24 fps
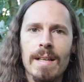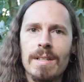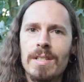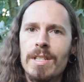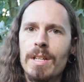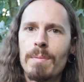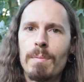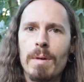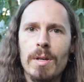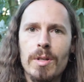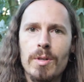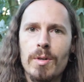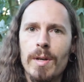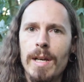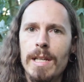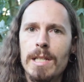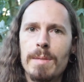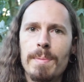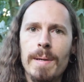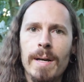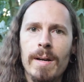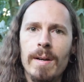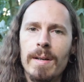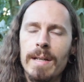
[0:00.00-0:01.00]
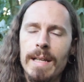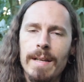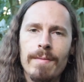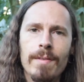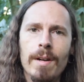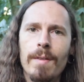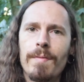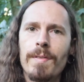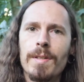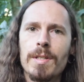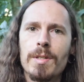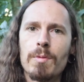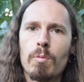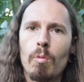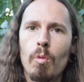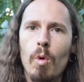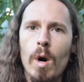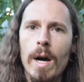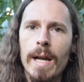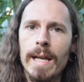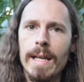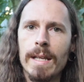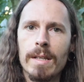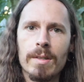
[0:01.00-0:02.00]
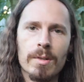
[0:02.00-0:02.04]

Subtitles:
somewhat transparent, even if it's white,